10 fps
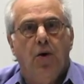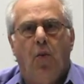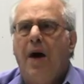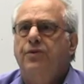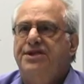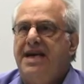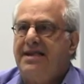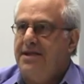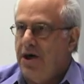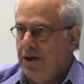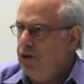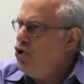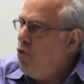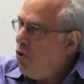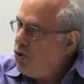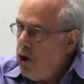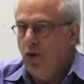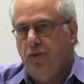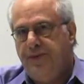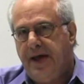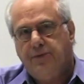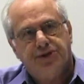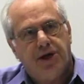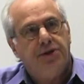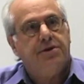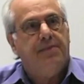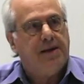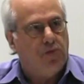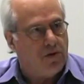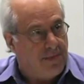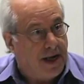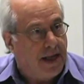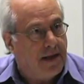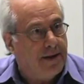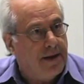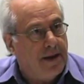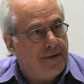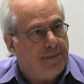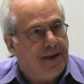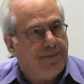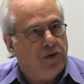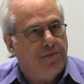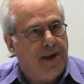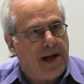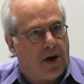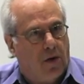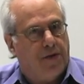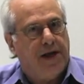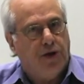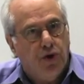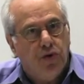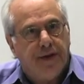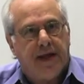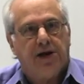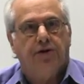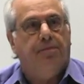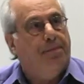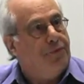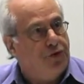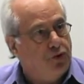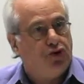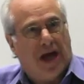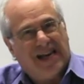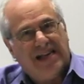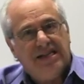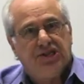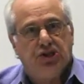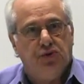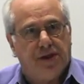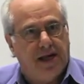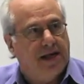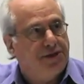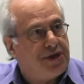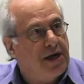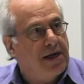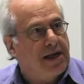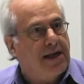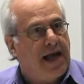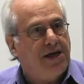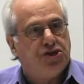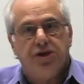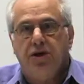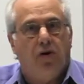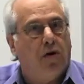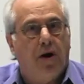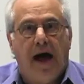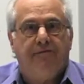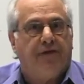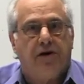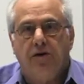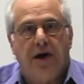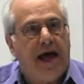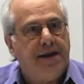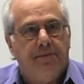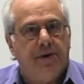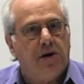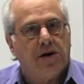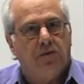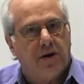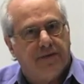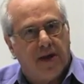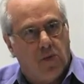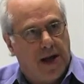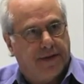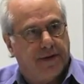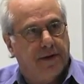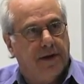Why was that done? You all know. That was done to make more money. The people who make clothing knew that they could do at least 2 things in Asia or Africa or Latin America, wherever they went.